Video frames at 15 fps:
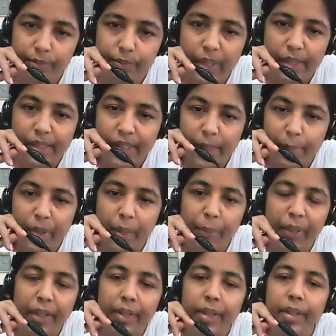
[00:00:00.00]

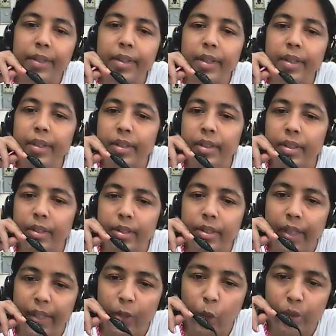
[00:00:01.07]
receptor-mediated
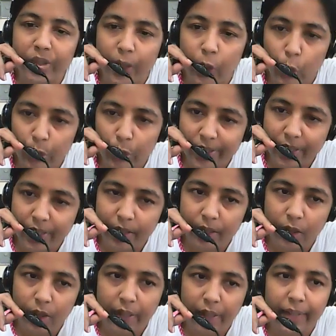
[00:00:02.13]
endocytosis
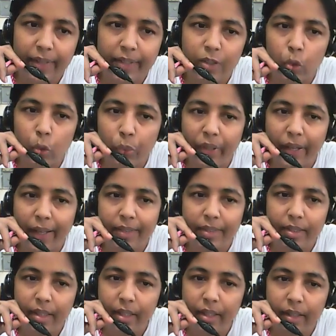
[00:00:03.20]
and is known as
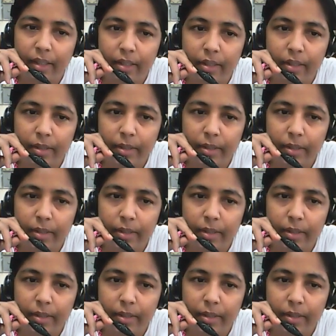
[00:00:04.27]
the